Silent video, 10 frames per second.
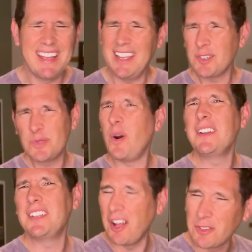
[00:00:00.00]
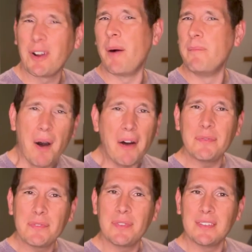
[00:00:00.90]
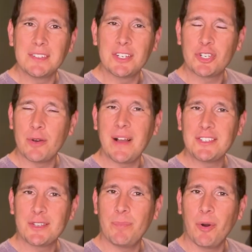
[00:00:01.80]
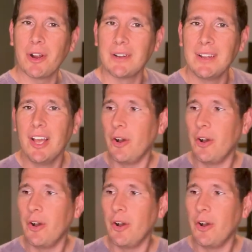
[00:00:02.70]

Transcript: Here's $1 a month to show my support,